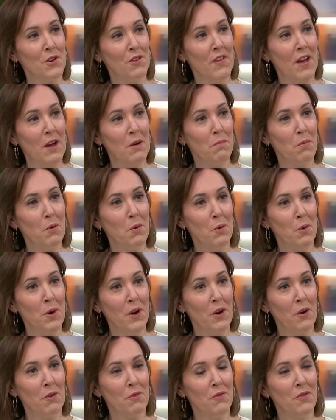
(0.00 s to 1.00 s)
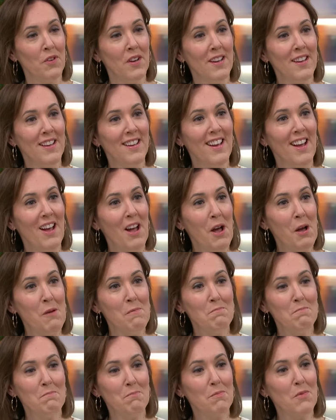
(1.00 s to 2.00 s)
of outpouring of
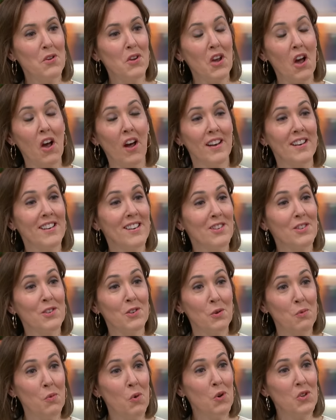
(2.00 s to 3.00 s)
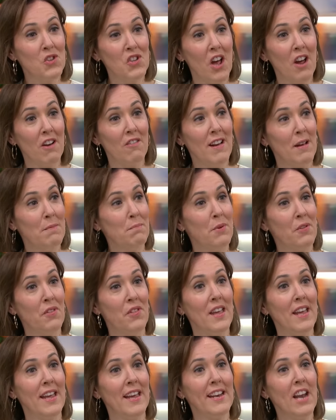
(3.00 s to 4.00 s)
um, kindness empathy. towards sure. her and, and
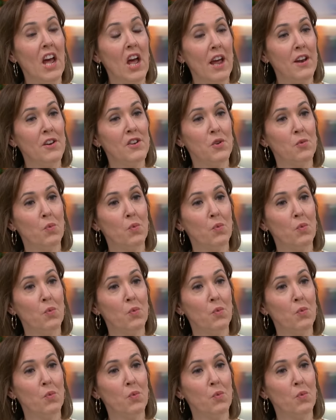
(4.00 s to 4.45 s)
empathy, empathy and, and, to